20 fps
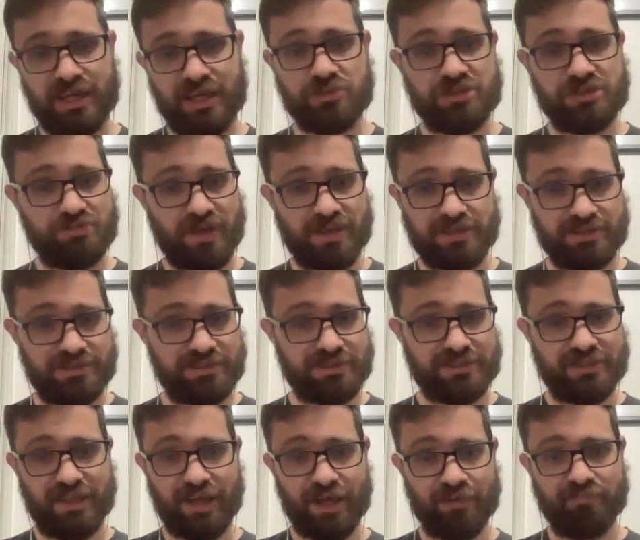up space.
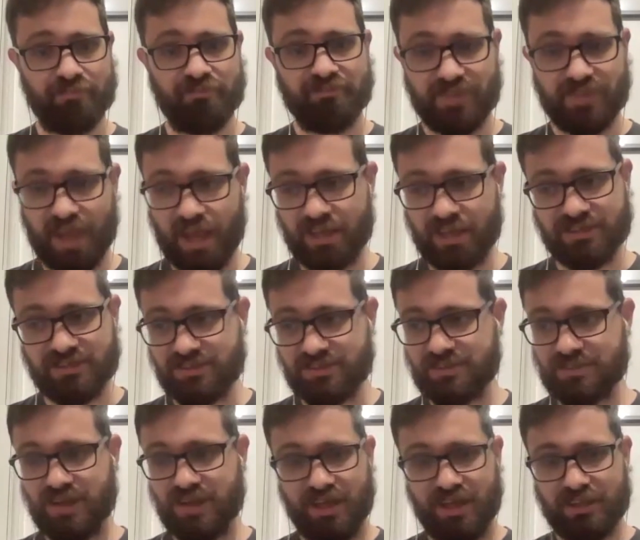And
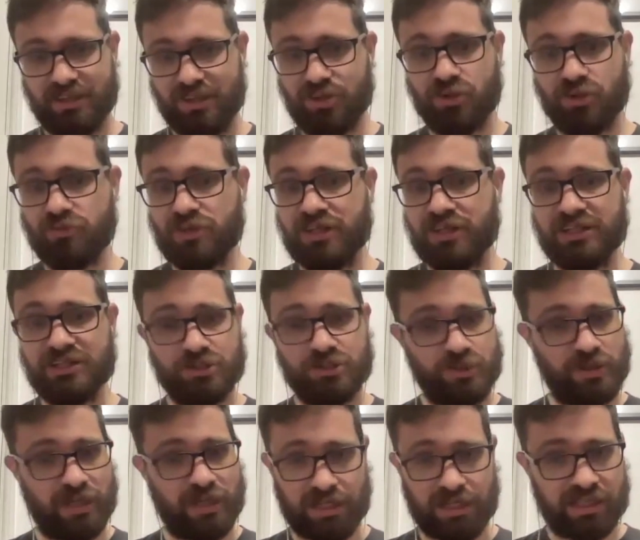they're not really
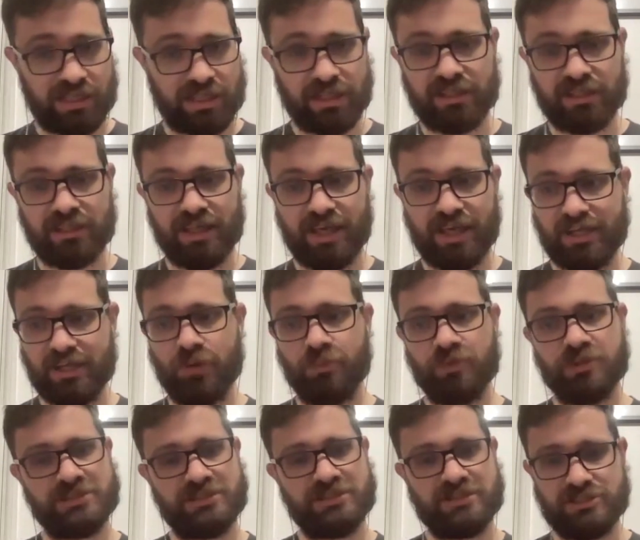doing anything, and no
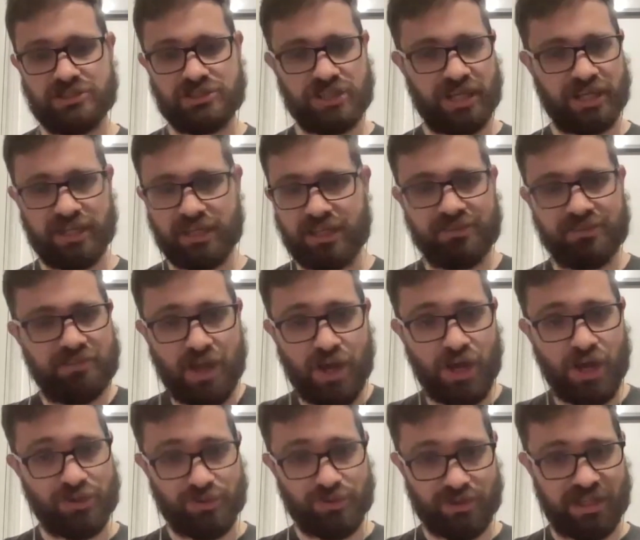one's checking if they
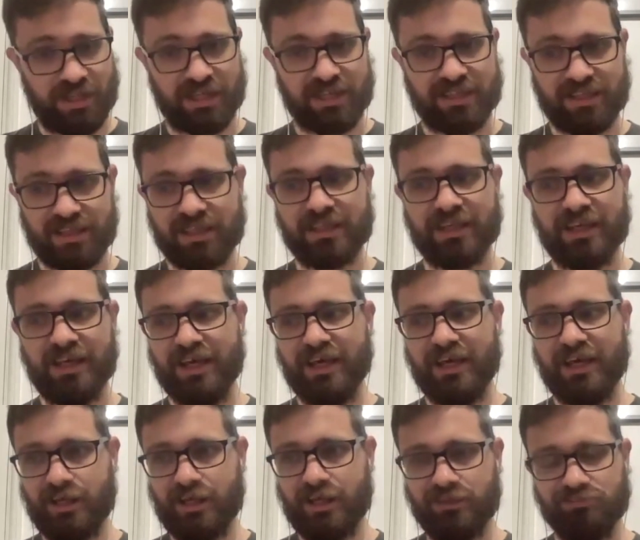are doing anything.
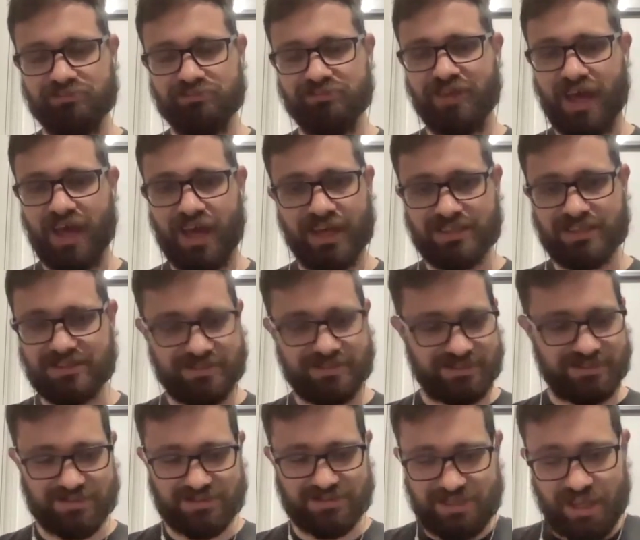And
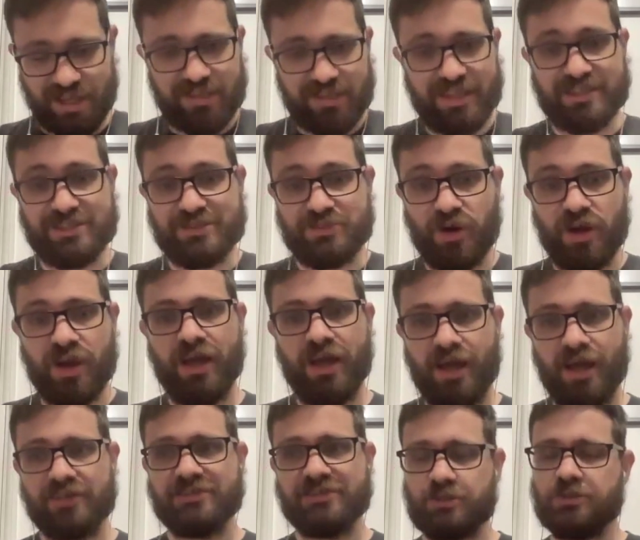yeah, that's why.
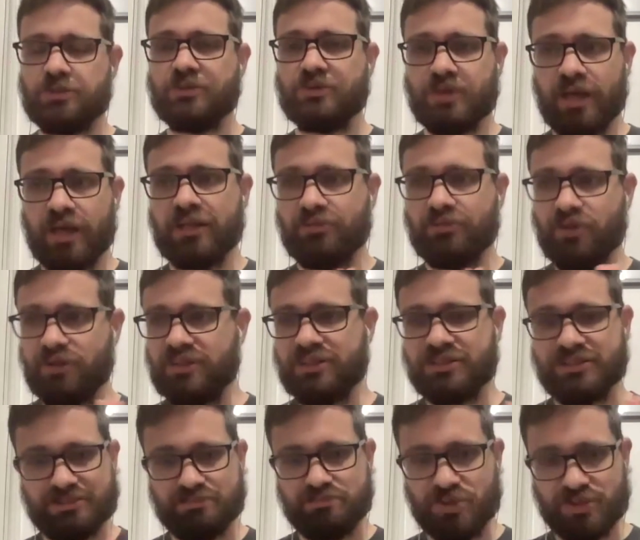So anyone that
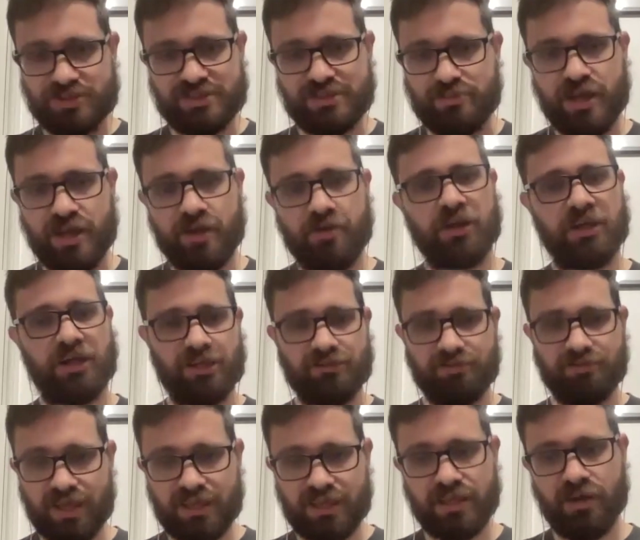just puts them there, I kind of
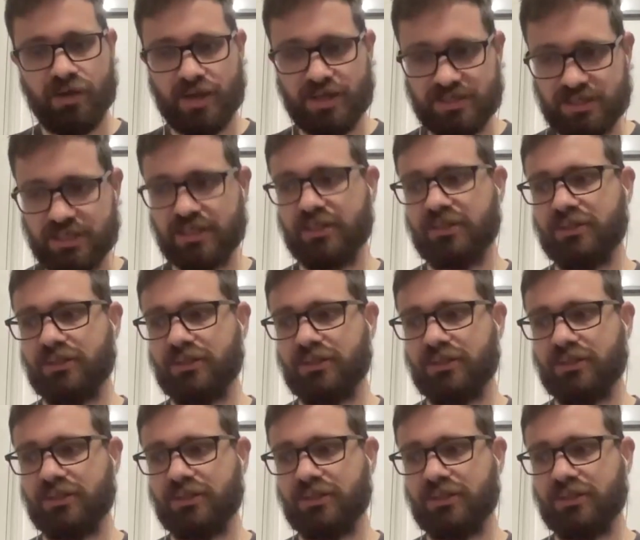hate that idea.